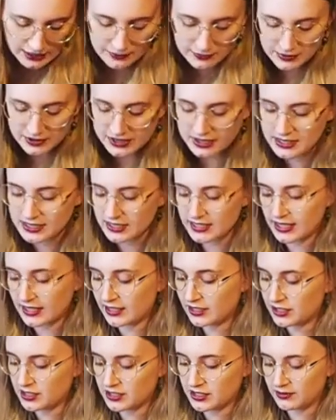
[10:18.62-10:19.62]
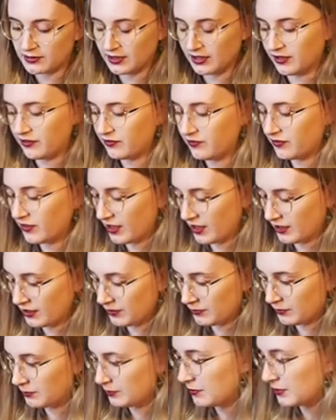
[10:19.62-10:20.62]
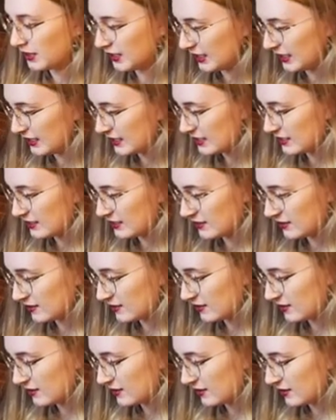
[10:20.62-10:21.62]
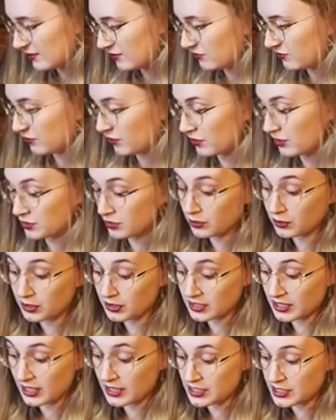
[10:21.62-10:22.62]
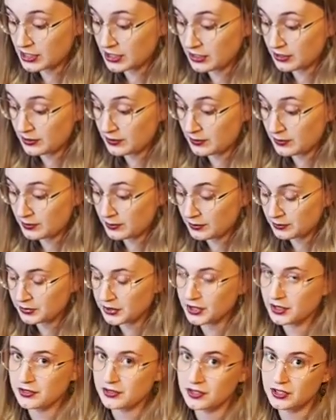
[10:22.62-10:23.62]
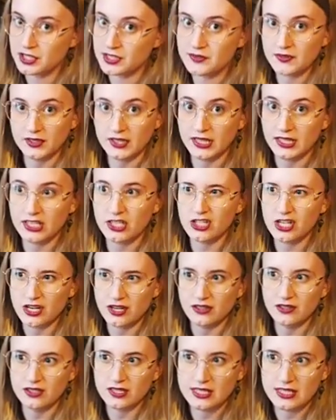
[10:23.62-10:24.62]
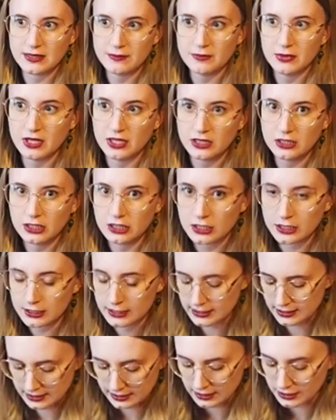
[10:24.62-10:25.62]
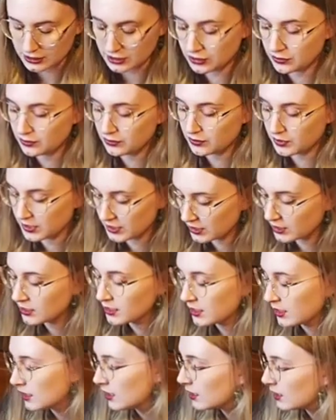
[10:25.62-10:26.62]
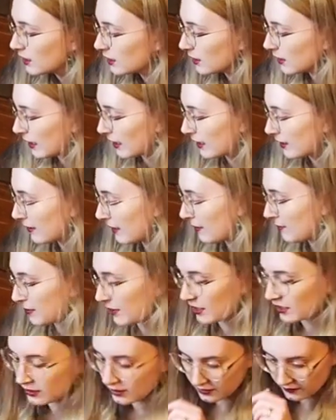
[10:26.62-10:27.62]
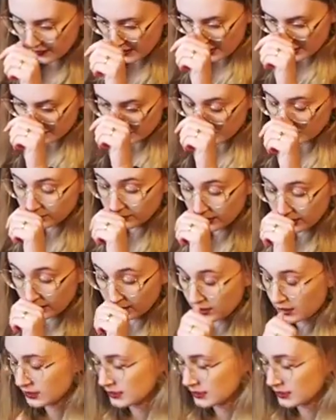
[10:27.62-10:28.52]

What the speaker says: But this is kind of just a really fun piece for the Dolores costume, but also just for like general steampunk looks. I do like that belt. I've had it for a really long